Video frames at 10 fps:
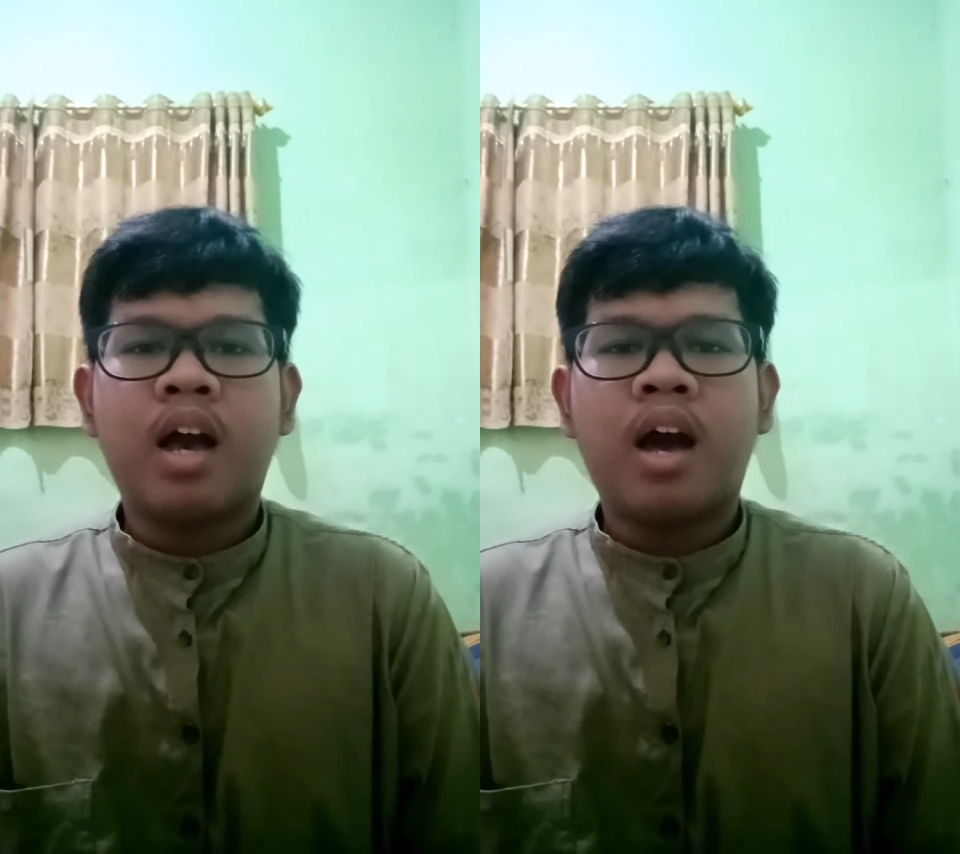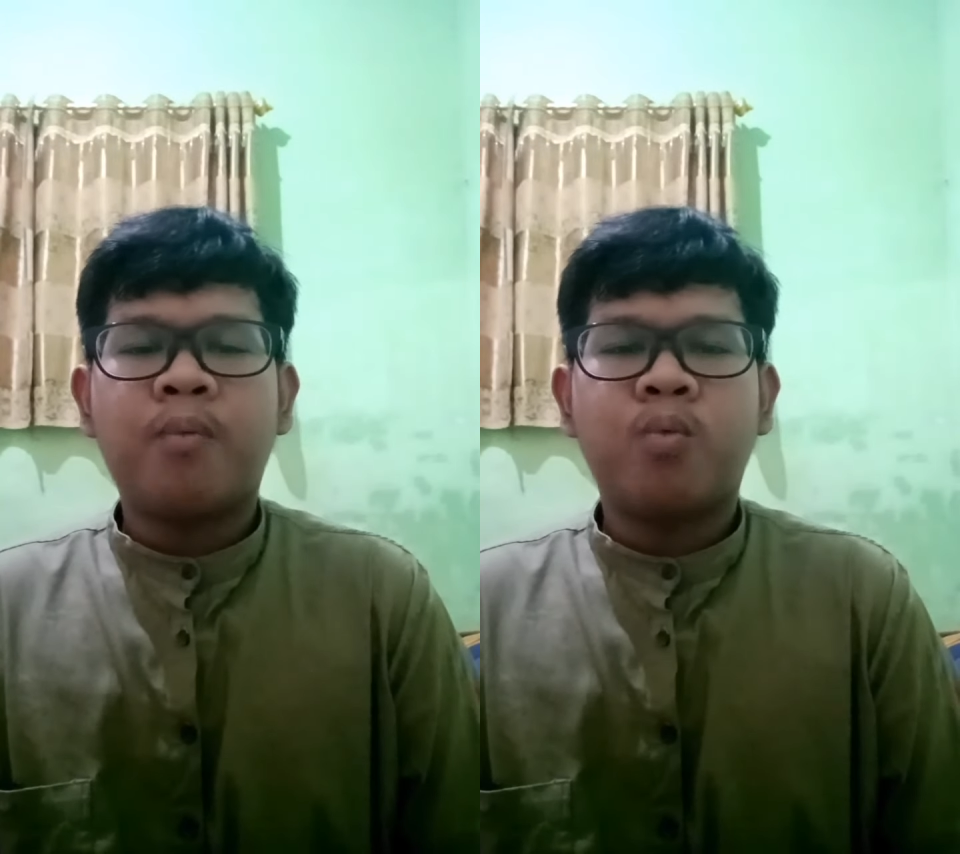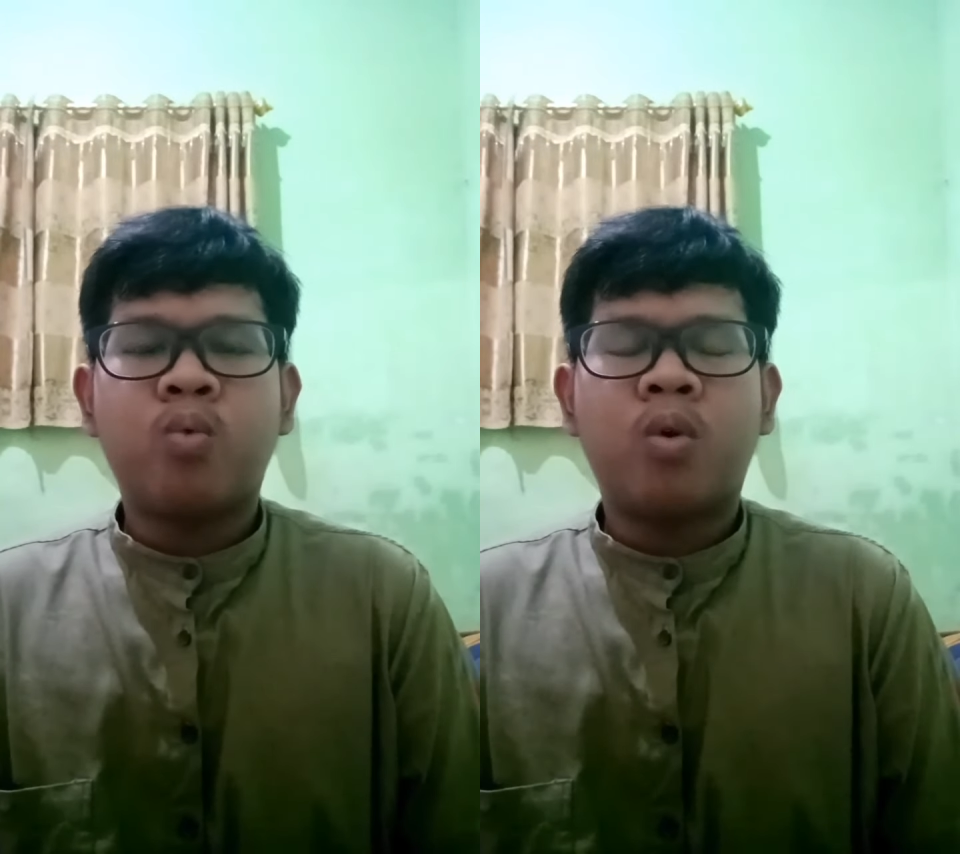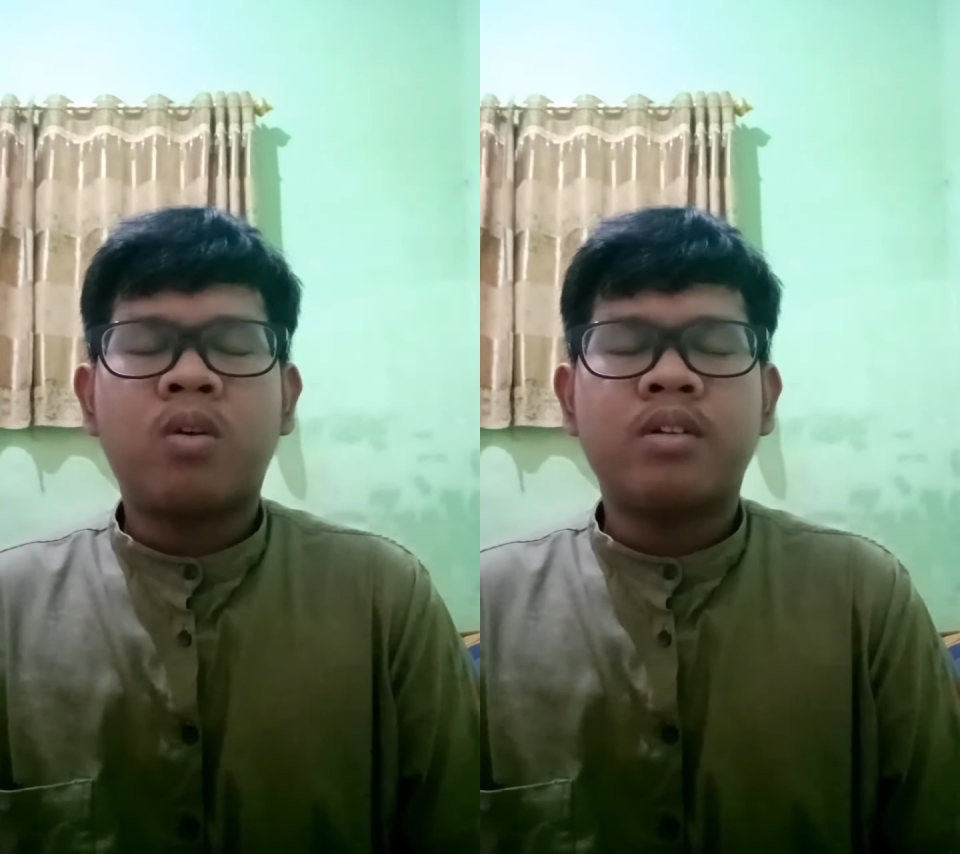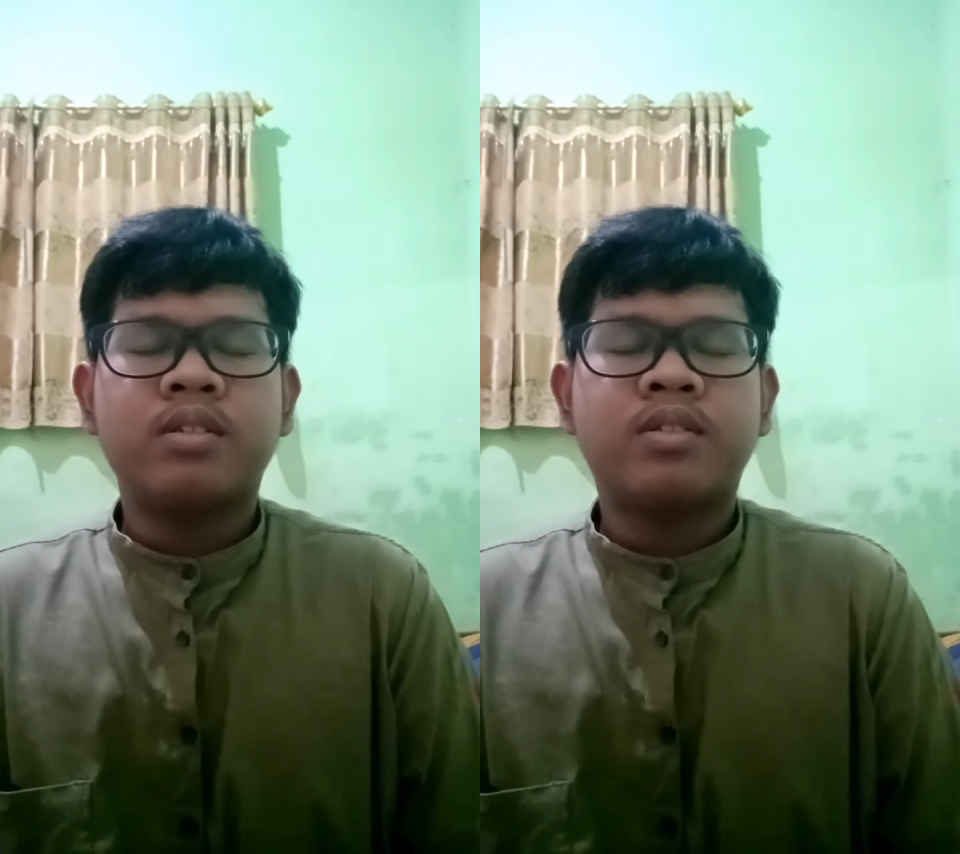up
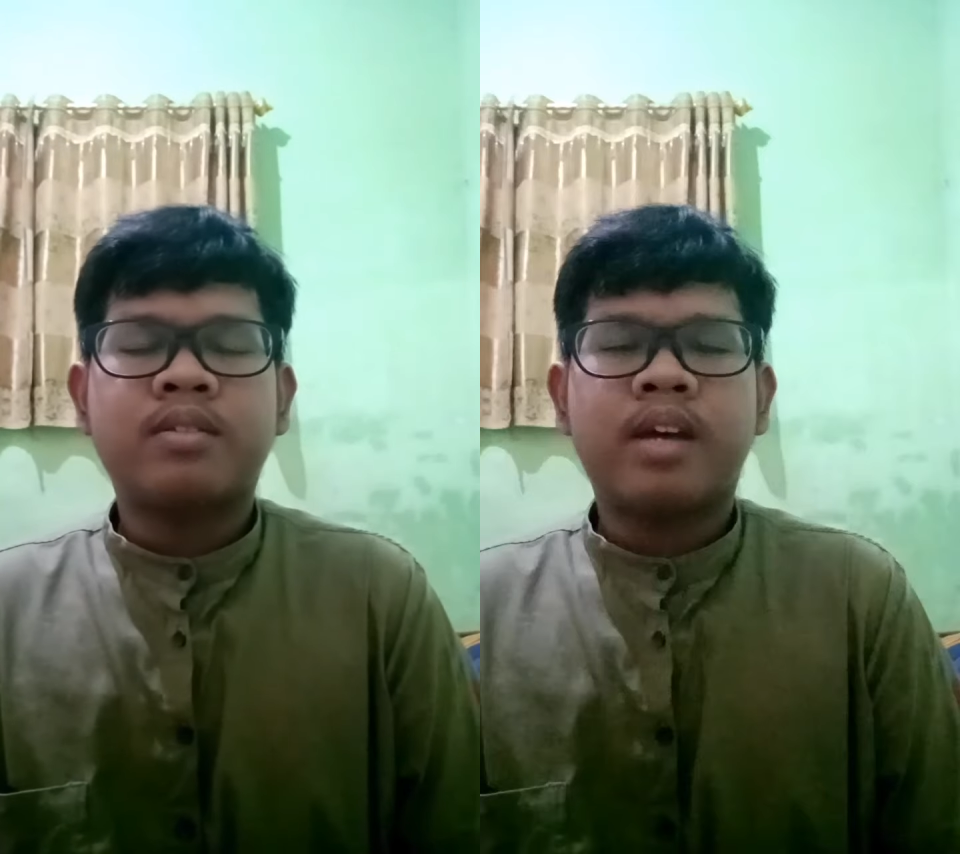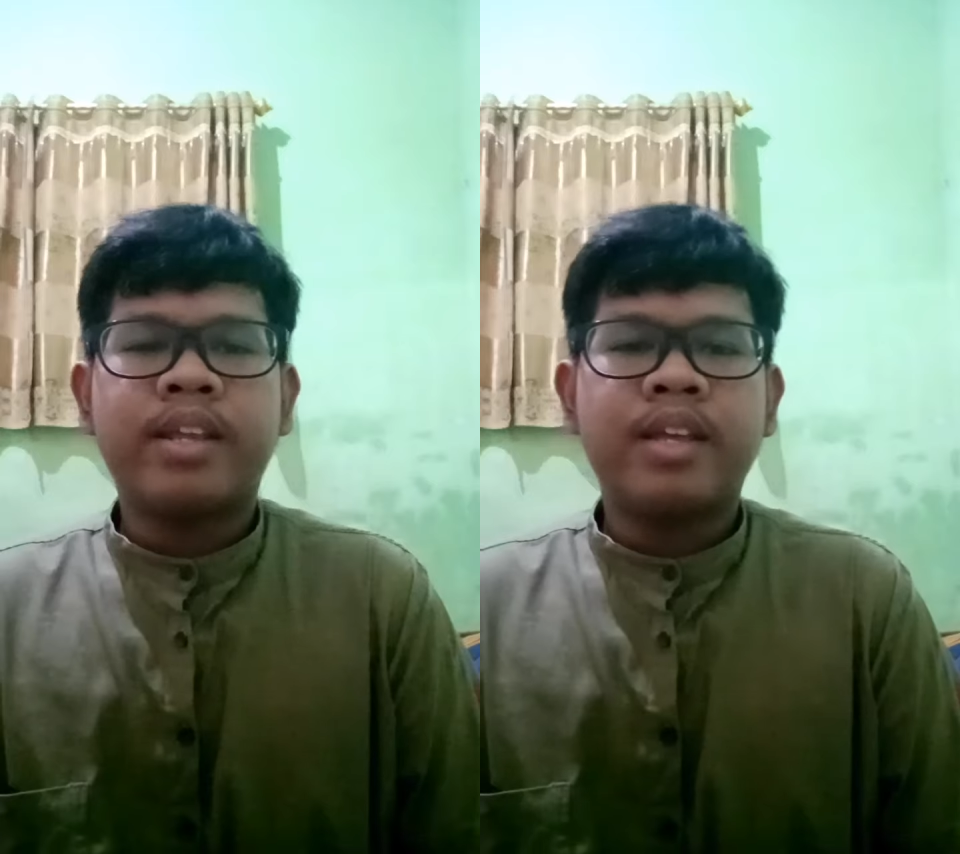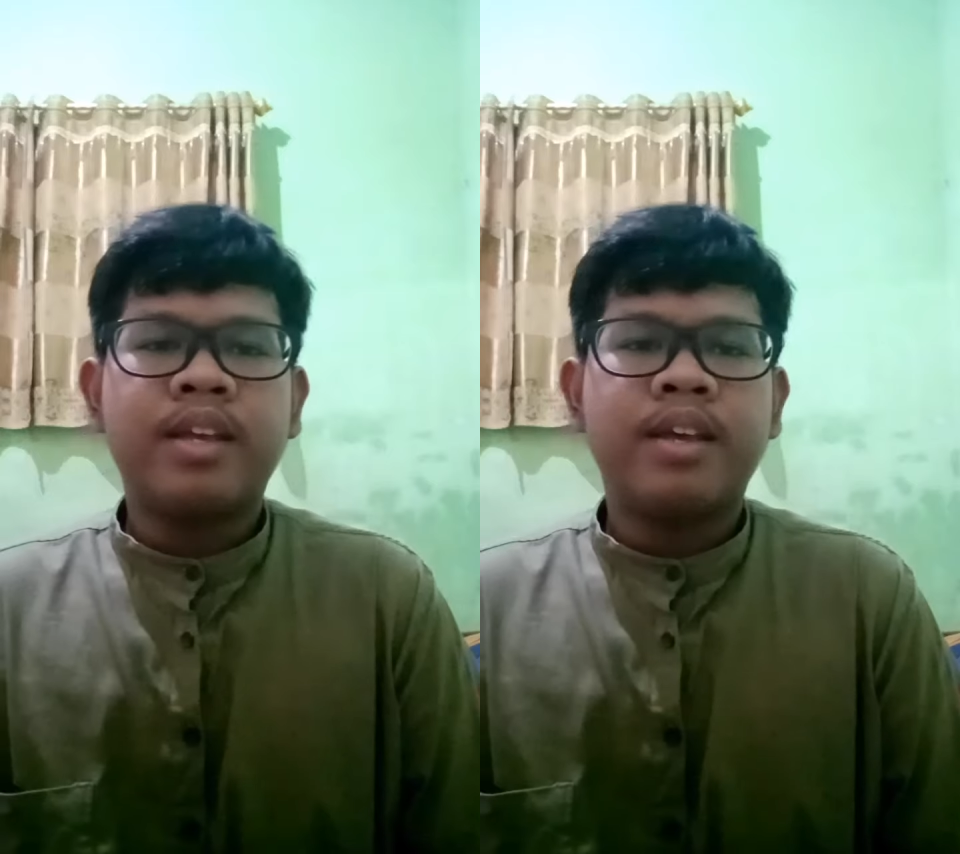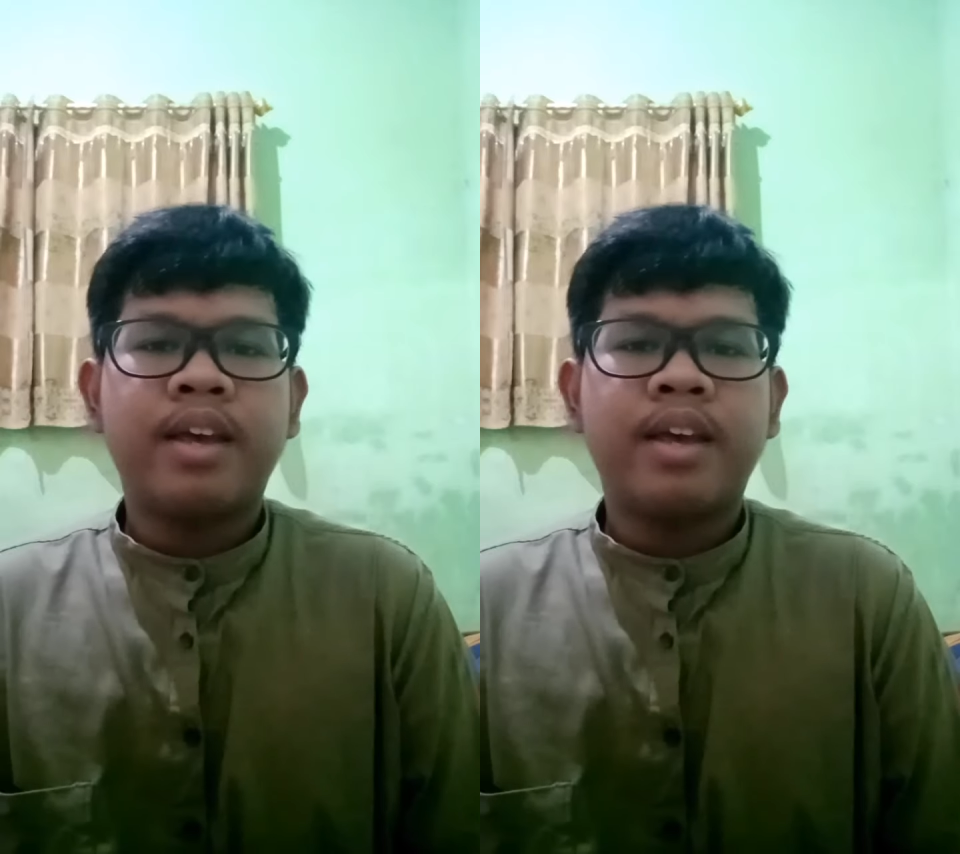word study